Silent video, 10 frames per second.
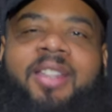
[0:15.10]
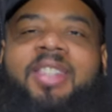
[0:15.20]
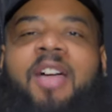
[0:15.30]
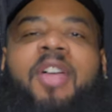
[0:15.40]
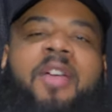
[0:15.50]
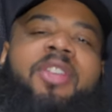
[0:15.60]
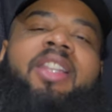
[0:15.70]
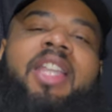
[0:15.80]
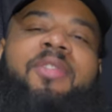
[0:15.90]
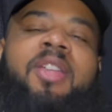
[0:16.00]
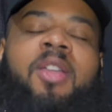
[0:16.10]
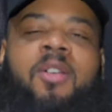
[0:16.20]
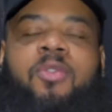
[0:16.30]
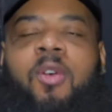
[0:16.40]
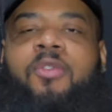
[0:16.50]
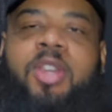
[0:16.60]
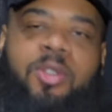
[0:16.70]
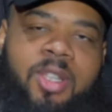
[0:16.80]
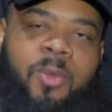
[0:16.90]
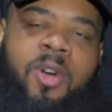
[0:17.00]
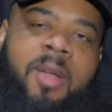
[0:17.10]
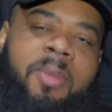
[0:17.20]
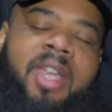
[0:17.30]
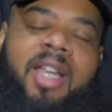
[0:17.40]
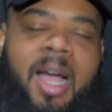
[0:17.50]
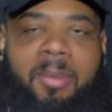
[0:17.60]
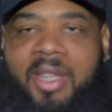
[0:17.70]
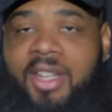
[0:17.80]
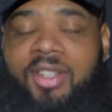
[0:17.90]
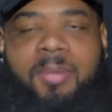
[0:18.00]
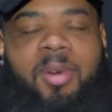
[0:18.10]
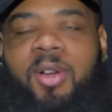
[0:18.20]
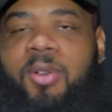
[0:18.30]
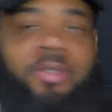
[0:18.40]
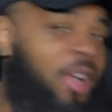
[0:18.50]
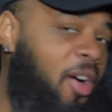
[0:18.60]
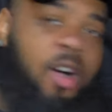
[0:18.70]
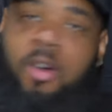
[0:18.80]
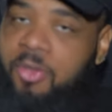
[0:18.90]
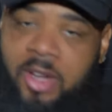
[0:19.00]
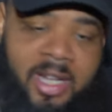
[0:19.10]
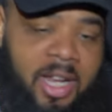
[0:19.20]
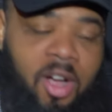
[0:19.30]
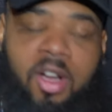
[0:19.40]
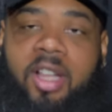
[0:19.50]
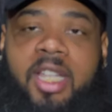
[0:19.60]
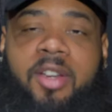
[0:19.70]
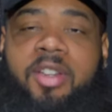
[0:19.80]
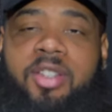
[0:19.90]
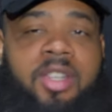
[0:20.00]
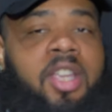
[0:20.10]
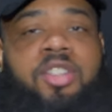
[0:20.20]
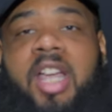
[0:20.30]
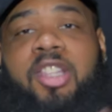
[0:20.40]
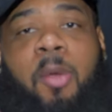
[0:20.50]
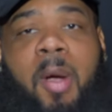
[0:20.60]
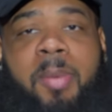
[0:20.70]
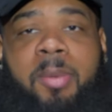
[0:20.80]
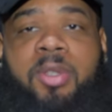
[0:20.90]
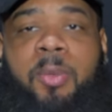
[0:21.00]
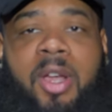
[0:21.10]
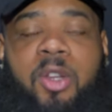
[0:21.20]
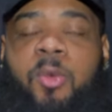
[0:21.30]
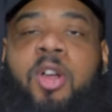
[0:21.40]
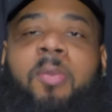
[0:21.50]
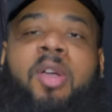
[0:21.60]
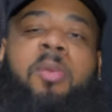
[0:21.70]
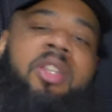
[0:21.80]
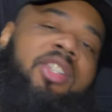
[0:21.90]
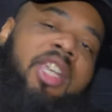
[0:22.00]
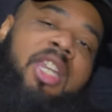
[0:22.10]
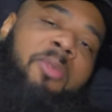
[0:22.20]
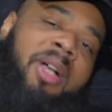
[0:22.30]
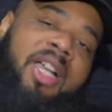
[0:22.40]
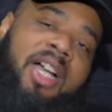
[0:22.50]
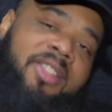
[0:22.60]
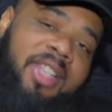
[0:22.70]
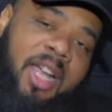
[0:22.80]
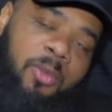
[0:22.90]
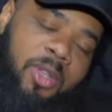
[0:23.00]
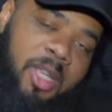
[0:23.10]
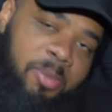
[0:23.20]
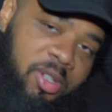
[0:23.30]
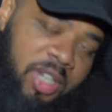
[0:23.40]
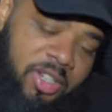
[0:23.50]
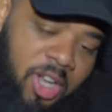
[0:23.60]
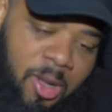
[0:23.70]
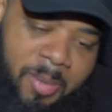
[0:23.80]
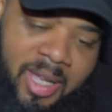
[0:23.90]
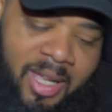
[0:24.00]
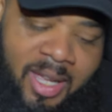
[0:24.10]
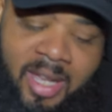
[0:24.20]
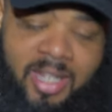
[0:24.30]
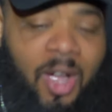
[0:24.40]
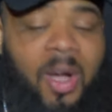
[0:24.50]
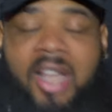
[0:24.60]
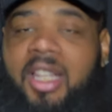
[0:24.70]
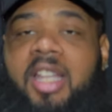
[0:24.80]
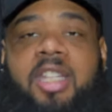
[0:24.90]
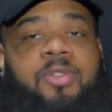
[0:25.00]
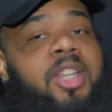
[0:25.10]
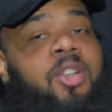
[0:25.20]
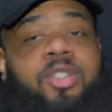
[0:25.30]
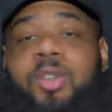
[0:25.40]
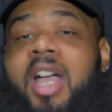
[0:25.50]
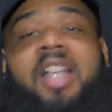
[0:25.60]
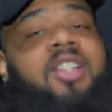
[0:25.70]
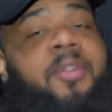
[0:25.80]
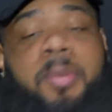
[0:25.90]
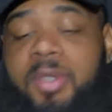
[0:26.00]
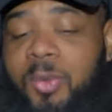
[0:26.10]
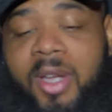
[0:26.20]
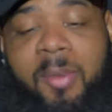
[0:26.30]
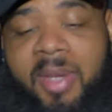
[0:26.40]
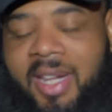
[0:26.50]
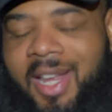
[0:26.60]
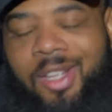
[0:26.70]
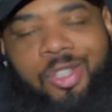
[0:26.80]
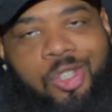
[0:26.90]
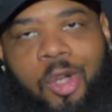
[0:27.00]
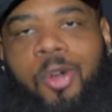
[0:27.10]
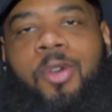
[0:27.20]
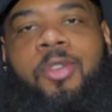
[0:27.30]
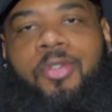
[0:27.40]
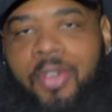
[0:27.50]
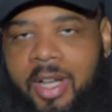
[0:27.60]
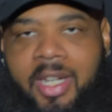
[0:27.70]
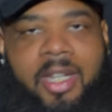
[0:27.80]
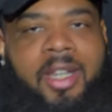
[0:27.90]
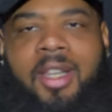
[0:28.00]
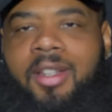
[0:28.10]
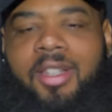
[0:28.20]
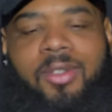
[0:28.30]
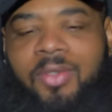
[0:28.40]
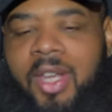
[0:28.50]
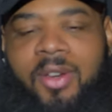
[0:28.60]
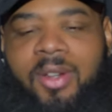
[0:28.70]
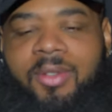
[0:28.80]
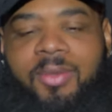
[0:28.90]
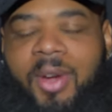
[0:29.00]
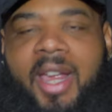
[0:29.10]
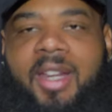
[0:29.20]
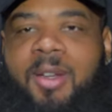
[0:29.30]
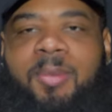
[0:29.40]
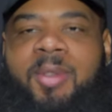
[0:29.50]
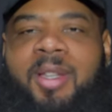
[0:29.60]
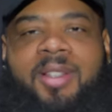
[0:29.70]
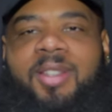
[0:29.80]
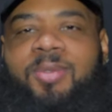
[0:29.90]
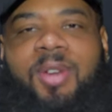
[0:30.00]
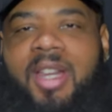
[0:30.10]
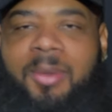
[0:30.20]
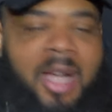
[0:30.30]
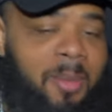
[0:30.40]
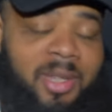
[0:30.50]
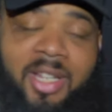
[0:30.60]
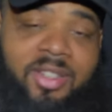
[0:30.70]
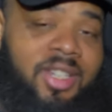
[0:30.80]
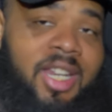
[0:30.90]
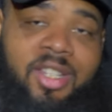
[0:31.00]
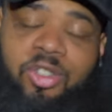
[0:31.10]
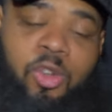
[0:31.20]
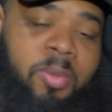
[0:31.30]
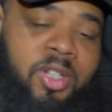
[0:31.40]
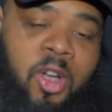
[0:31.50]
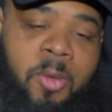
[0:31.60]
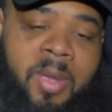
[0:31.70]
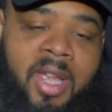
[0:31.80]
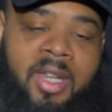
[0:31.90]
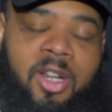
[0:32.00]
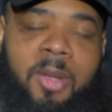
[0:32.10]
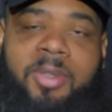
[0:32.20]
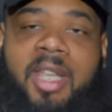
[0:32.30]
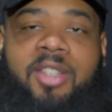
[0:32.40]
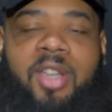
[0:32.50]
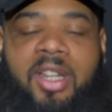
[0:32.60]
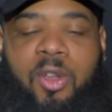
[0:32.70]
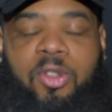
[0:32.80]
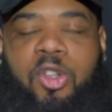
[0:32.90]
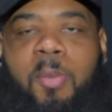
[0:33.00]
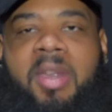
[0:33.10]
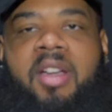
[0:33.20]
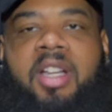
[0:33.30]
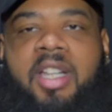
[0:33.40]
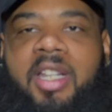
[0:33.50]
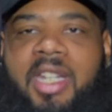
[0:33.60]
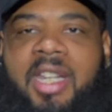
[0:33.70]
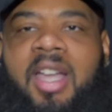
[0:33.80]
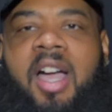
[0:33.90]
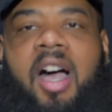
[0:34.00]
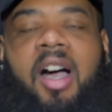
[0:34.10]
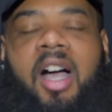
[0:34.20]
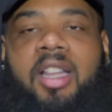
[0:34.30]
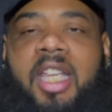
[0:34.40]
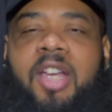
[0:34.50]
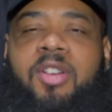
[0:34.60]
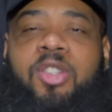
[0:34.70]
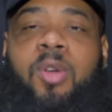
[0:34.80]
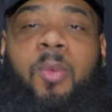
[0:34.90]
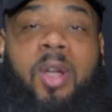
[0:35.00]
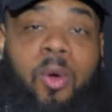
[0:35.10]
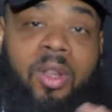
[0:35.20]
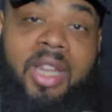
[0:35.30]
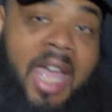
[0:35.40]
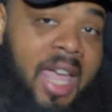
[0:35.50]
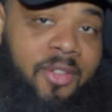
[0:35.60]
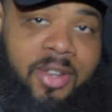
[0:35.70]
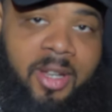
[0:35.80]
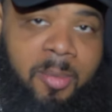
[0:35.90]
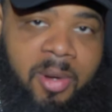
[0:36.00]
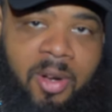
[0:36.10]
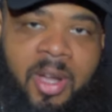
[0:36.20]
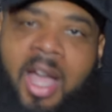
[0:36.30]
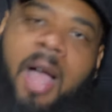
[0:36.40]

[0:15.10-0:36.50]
South African living, 4 videos in 1, man, compilation, bro. All funny, all hilarious. Shout out to all my peoples around the world, man, who've been checking in with my content. I really appreciate y'all, man. Yo, I love these videos. You guys love them as well, man. They are so funny. Just very random, just random compilations, and they're super dope, man. You know what I'm saying? So I know it's gonna be a goodie, a hilarious one. We're gonna laugh here, bro.